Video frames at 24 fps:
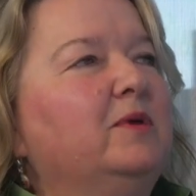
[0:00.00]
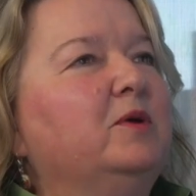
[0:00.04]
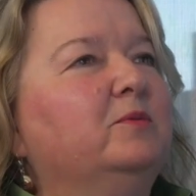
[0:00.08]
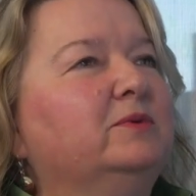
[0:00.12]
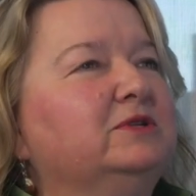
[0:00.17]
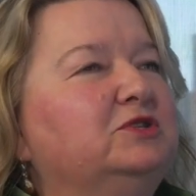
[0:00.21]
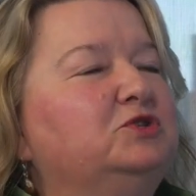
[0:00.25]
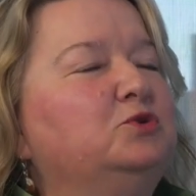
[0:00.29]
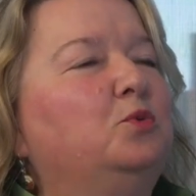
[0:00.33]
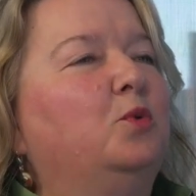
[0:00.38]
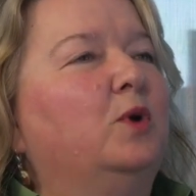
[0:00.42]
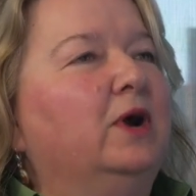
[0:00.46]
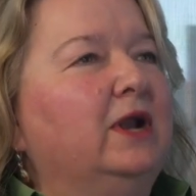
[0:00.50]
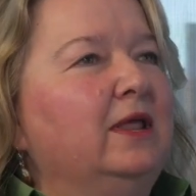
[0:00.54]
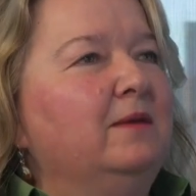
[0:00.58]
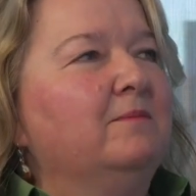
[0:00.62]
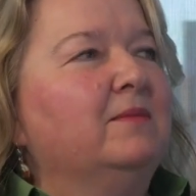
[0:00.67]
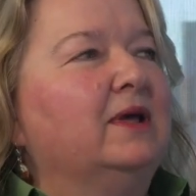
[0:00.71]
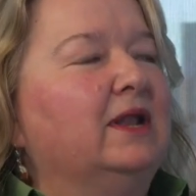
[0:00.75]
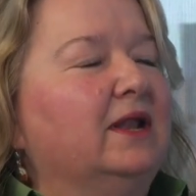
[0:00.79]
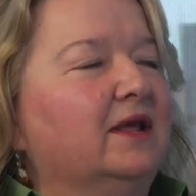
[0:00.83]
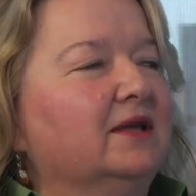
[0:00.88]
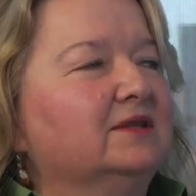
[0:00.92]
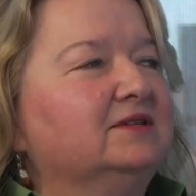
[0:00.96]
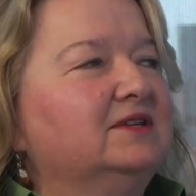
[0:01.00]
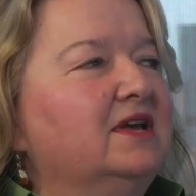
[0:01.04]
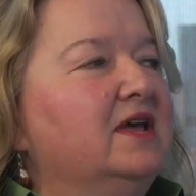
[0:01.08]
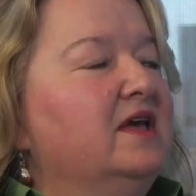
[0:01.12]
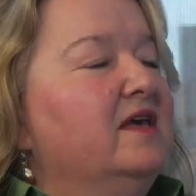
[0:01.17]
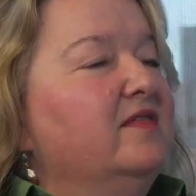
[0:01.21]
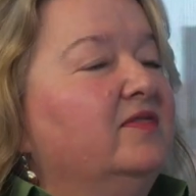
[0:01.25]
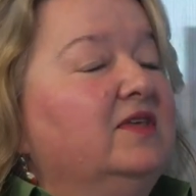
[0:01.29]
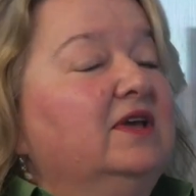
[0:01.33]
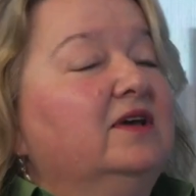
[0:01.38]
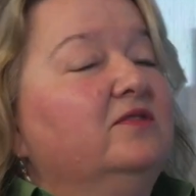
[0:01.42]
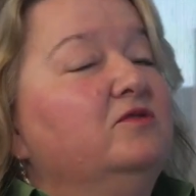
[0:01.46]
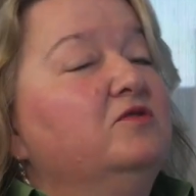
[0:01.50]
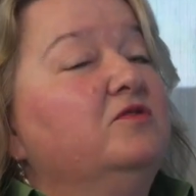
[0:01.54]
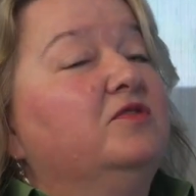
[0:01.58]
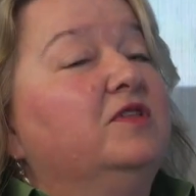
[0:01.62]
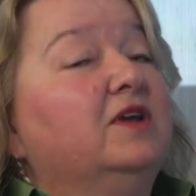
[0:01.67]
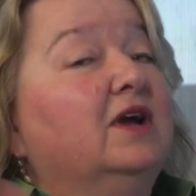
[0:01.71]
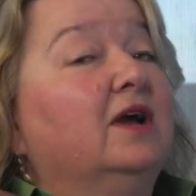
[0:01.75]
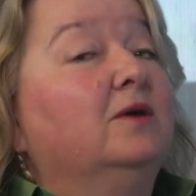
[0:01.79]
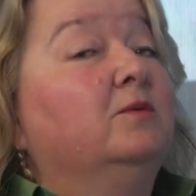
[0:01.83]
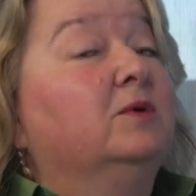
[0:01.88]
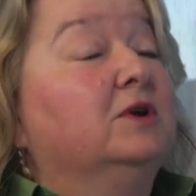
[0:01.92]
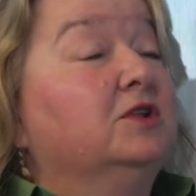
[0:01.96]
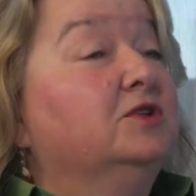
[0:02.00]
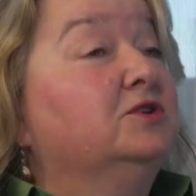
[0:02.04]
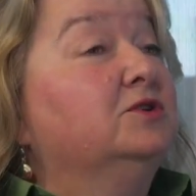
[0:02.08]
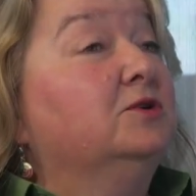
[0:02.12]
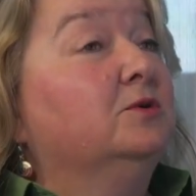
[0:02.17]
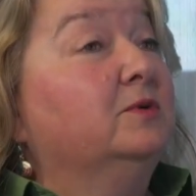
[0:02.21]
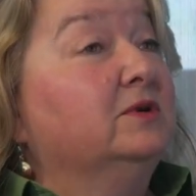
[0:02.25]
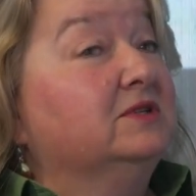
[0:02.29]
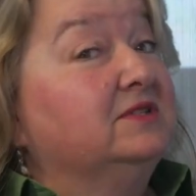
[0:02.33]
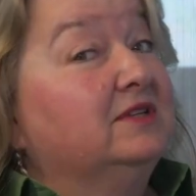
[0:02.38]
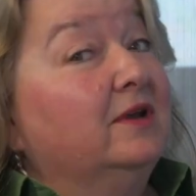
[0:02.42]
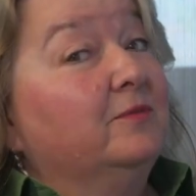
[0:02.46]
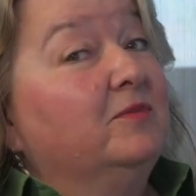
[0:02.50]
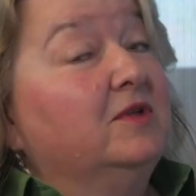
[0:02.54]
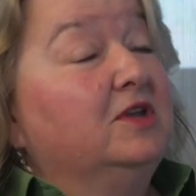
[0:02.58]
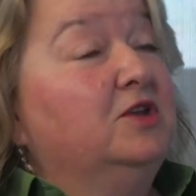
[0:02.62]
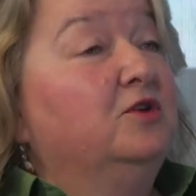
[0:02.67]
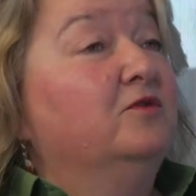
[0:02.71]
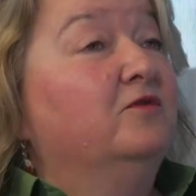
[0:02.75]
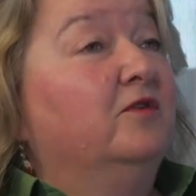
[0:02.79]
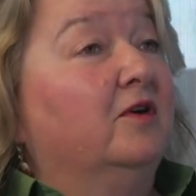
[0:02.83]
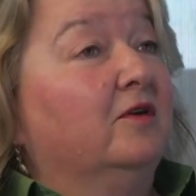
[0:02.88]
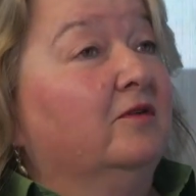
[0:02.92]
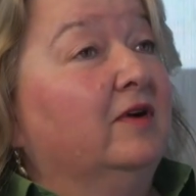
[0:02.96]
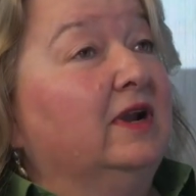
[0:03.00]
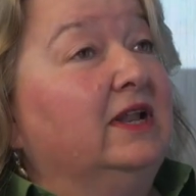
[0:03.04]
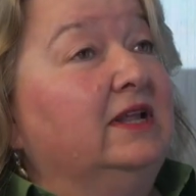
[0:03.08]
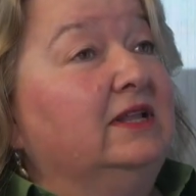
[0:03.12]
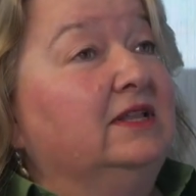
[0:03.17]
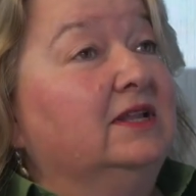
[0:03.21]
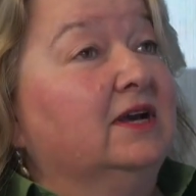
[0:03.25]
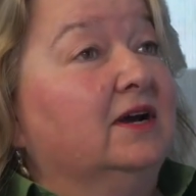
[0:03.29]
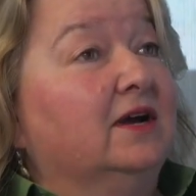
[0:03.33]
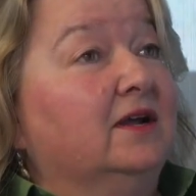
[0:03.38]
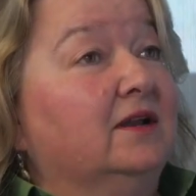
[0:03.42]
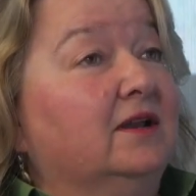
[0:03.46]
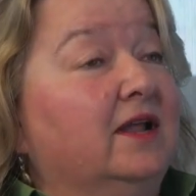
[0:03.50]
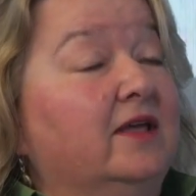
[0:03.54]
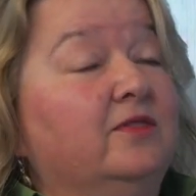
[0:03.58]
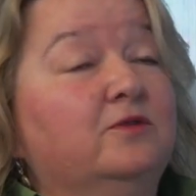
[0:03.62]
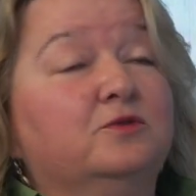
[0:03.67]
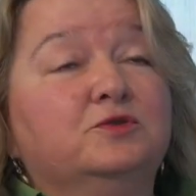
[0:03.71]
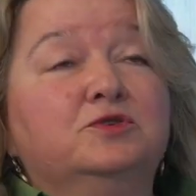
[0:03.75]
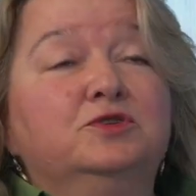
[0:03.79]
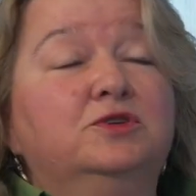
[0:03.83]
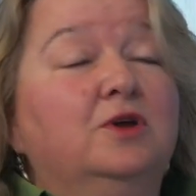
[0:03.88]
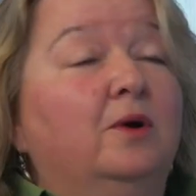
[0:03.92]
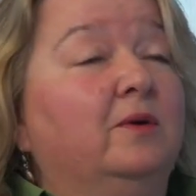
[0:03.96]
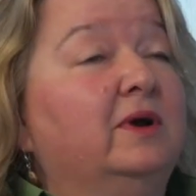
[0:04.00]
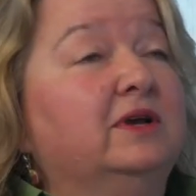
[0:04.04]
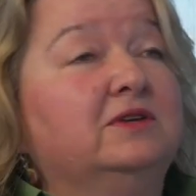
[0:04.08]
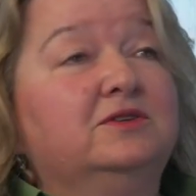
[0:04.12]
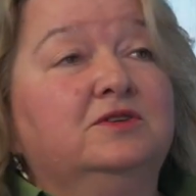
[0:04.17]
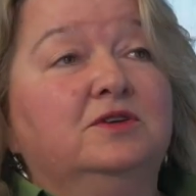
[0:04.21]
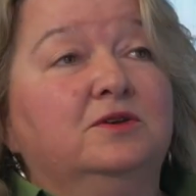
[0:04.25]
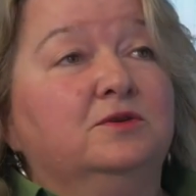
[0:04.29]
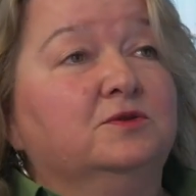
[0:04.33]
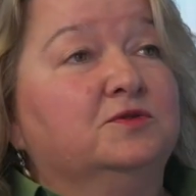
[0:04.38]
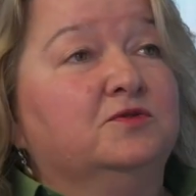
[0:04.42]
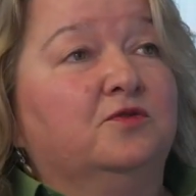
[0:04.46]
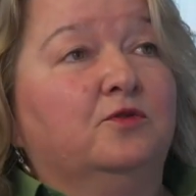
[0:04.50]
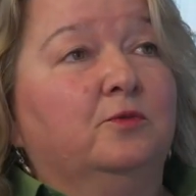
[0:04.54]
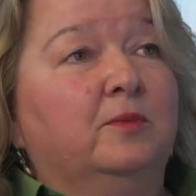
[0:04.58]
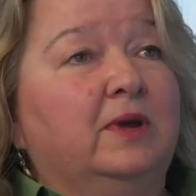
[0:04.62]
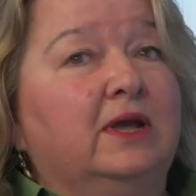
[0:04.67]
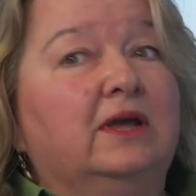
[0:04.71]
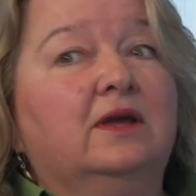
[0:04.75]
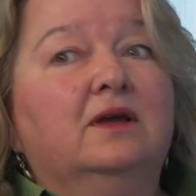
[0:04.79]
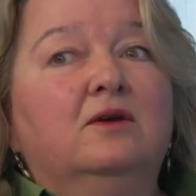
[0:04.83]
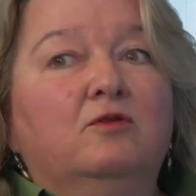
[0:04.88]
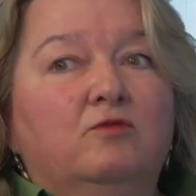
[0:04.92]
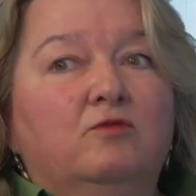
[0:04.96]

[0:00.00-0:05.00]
happy with 20 minutes. The other thing I want to do is something you've already done, and there's no excuse for me.